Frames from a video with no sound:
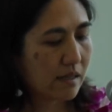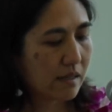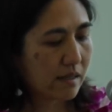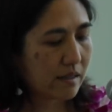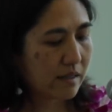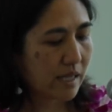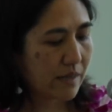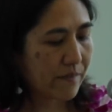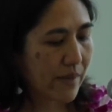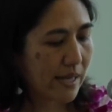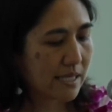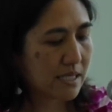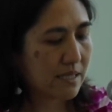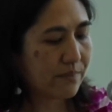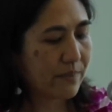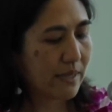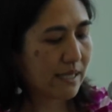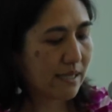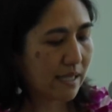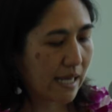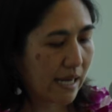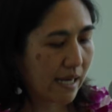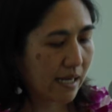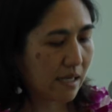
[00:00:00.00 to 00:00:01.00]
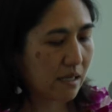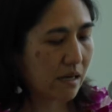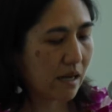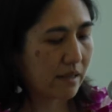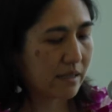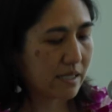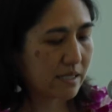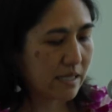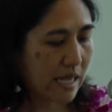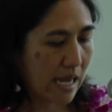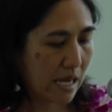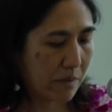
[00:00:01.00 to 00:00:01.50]
They must be laid on
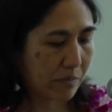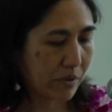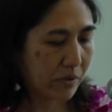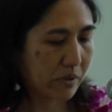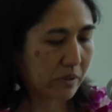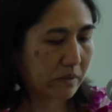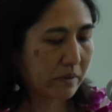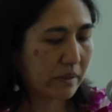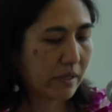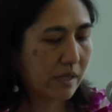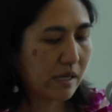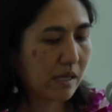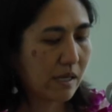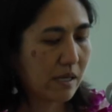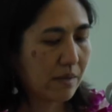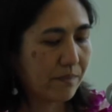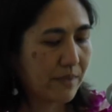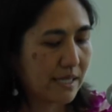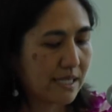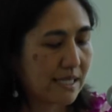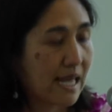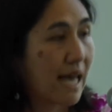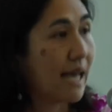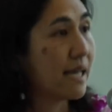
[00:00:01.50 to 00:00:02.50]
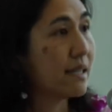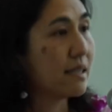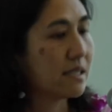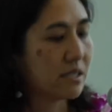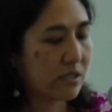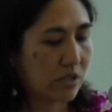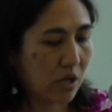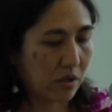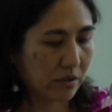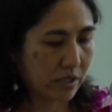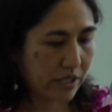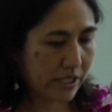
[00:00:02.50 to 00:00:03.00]
the table beside the
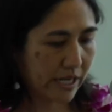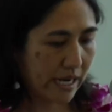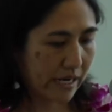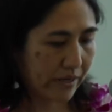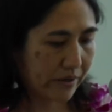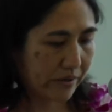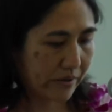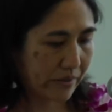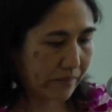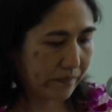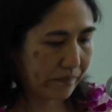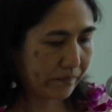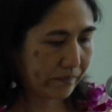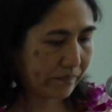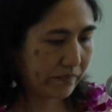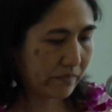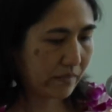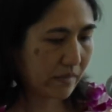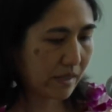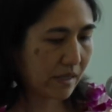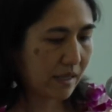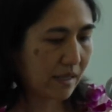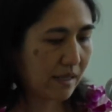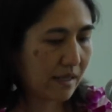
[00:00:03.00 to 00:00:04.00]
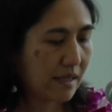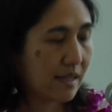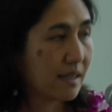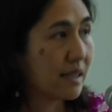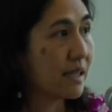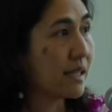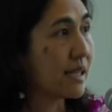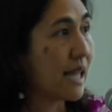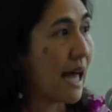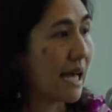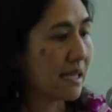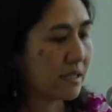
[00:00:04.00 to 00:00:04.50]
salt shaker,
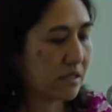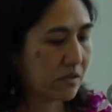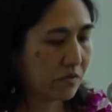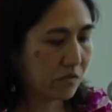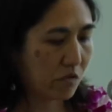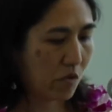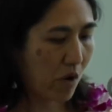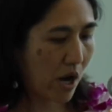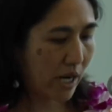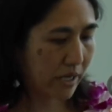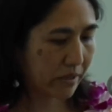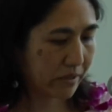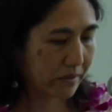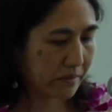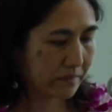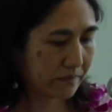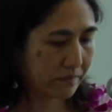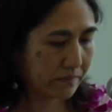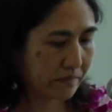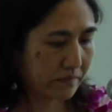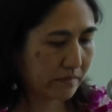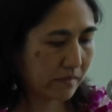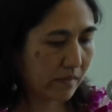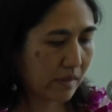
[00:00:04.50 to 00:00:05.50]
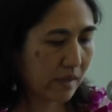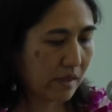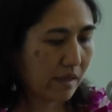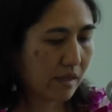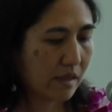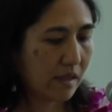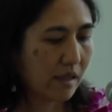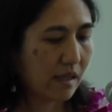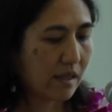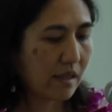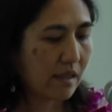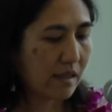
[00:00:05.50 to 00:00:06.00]
the glass of water,
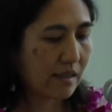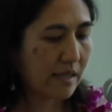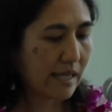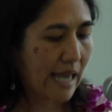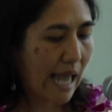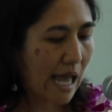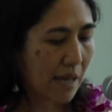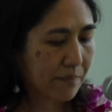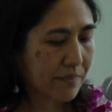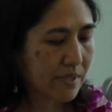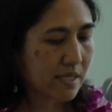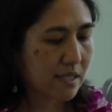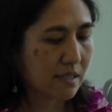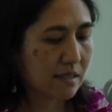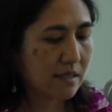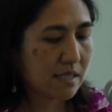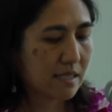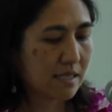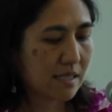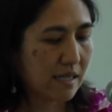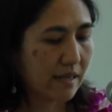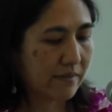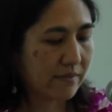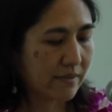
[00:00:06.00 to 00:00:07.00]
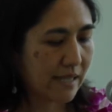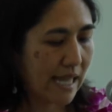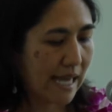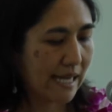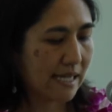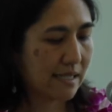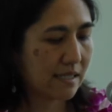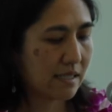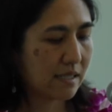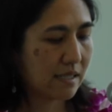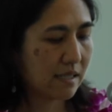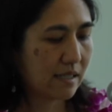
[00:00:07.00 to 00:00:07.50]
the absence of
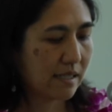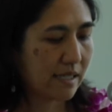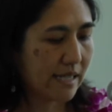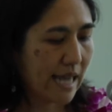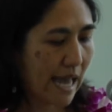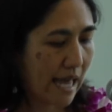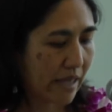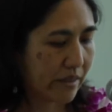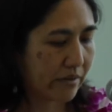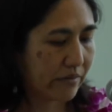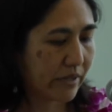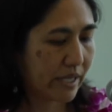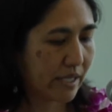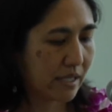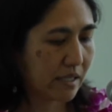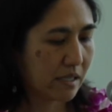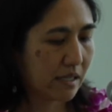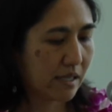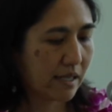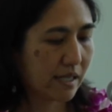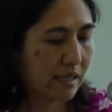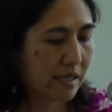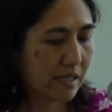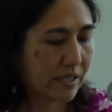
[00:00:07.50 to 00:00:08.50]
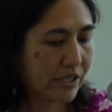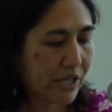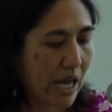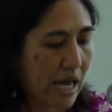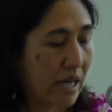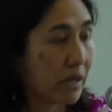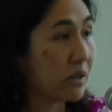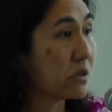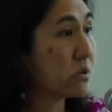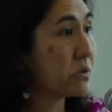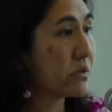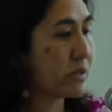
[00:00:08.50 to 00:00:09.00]
light gathering in the
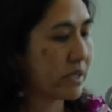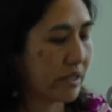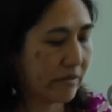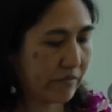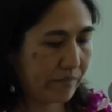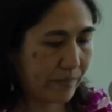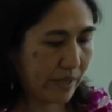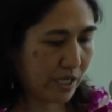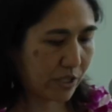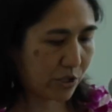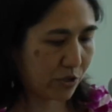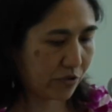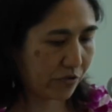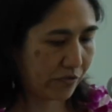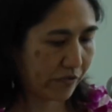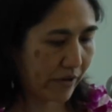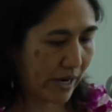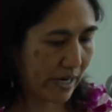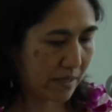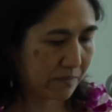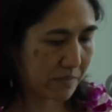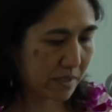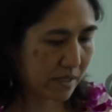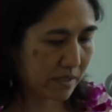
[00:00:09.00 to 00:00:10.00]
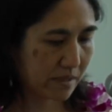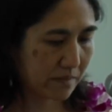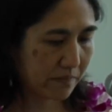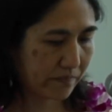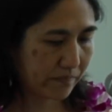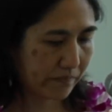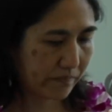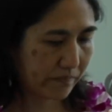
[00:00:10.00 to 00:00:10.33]
shadows of picture frames.